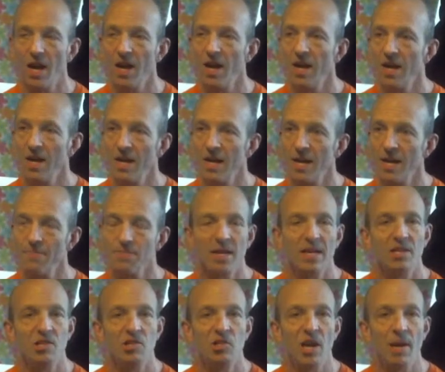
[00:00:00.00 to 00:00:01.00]

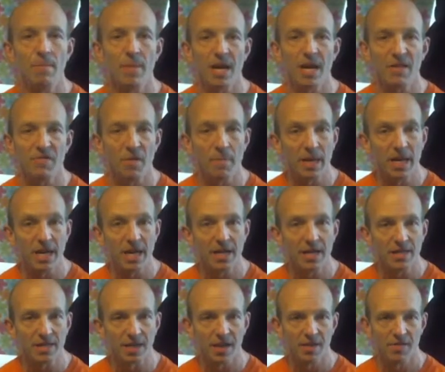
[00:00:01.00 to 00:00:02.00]
djembe for
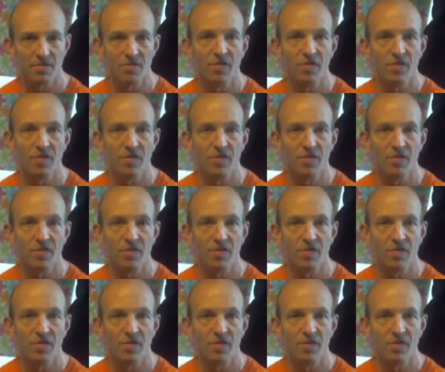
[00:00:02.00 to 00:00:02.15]
beginners